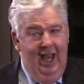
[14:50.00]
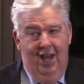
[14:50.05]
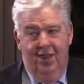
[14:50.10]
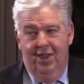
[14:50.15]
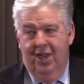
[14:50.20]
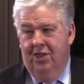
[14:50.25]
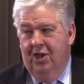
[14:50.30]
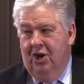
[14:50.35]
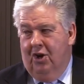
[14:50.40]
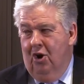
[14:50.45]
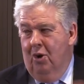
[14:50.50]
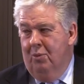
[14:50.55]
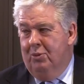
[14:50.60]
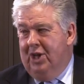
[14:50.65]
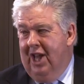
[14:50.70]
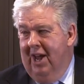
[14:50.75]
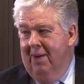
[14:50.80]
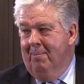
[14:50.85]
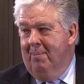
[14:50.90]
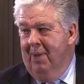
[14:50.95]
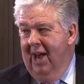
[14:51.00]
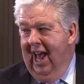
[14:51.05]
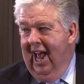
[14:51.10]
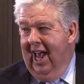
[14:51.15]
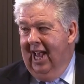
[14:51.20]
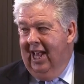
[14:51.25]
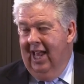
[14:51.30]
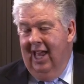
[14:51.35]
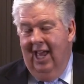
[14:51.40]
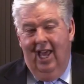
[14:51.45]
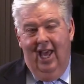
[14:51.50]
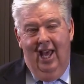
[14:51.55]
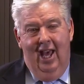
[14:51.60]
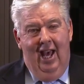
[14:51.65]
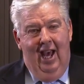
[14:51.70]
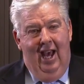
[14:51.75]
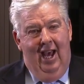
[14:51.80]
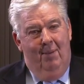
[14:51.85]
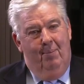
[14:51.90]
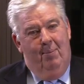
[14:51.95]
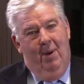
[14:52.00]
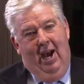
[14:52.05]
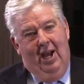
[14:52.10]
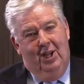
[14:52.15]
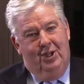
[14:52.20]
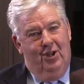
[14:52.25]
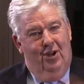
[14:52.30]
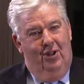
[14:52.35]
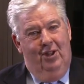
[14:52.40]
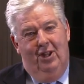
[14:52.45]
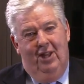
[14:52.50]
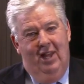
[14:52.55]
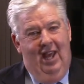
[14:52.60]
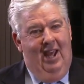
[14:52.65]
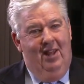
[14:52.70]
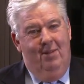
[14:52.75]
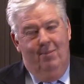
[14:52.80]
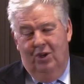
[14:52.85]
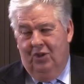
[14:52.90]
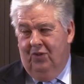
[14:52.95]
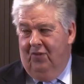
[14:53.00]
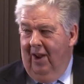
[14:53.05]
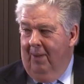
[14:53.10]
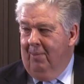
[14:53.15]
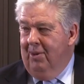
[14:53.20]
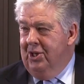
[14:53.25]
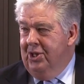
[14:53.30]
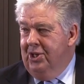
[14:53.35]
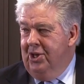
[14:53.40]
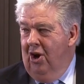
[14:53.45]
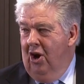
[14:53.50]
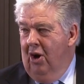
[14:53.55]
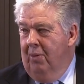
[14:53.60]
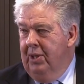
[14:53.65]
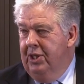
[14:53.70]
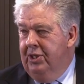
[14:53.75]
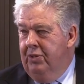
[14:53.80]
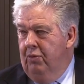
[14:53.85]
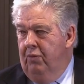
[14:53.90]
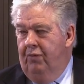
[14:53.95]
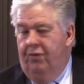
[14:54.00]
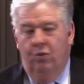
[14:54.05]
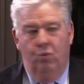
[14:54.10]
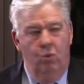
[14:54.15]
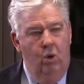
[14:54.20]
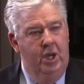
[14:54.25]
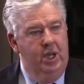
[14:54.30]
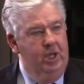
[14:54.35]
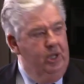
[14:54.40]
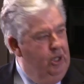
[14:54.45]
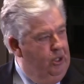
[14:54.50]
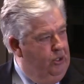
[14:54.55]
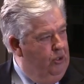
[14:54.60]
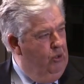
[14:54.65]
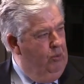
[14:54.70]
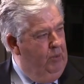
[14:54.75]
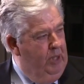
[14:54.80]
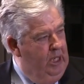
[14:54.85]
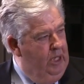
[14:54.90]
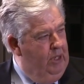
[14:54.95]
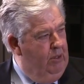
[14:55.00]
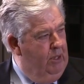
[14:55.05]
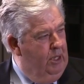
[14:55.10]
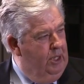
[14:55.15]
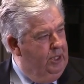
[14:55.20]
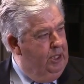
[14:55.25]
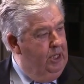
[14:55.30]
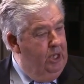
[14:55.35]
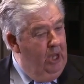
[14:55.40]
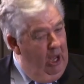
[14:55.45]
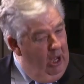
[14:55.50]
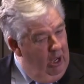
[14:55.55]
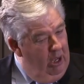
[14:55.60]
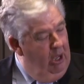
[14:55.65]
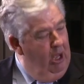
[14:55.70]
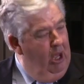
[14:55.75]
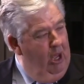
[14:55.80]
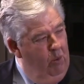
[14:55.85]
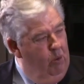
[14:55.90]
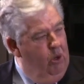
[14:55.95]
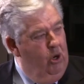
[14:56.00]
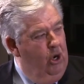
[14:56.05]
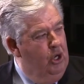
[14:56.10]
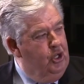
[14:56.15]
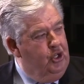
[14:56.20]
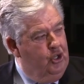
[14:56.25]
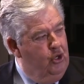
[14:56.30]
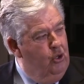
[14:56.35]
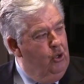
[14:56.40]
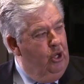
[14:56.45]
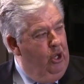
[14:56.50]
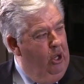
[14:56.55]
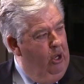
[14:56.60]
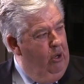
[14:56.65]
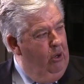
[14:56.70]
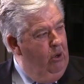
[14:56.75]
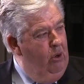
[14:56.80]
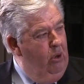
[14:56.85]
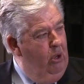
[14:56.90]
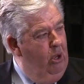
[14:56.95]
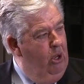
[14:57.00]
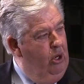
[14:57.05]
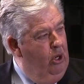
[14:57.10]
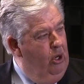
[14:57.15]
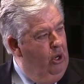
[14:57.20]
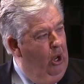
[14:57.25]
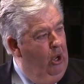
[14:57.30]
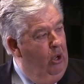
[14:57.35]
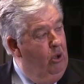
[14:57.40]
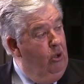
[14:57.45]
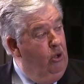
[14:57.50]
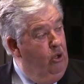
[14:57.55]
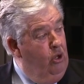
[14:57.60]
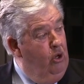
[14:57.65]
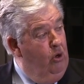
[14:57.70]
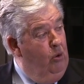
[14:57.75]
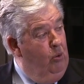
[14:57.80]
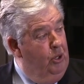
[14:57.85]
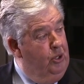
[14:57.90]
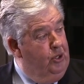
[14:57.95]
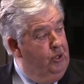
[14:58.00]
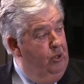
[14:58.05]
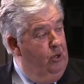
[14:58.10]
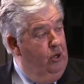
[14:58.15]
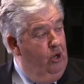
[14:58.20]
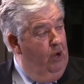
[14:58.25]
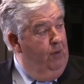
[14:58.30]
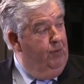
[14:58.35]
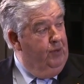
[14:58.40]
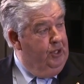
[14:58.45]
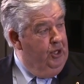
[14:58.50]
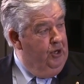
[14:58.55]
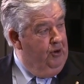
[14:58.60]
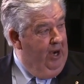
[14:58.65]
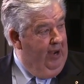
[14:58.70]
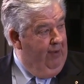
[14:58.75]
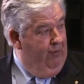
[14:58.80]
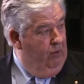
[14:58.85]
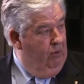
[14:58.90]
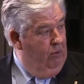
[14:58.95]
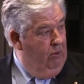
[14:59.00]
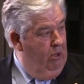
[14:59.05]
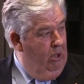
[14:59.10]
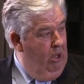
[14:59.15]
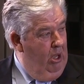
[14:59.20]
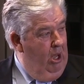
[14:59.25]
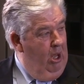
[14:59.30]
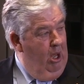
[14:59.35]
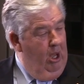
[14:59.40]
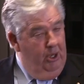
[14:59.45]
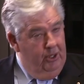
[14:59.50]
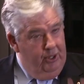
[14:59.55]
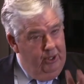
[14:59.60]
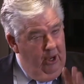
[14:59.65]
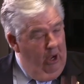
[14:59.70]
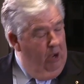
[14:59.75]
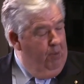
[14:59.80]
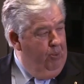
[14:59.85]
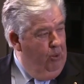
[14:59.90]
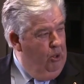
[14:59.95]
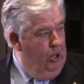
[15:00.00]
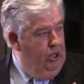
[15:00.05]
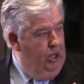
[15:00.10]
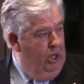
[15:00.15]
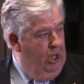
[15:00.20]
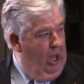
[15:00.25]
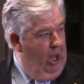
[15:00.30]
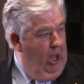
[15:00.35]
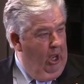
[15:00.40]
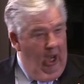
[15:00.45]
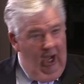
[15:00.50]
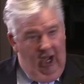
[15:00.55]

Then the groups come back, and passed on that they had the most fabulous time. They said, well, Phil, why didn't you talk me into it? And I said, no, when I saw you, you were too nervous to travel. There's no point in you going.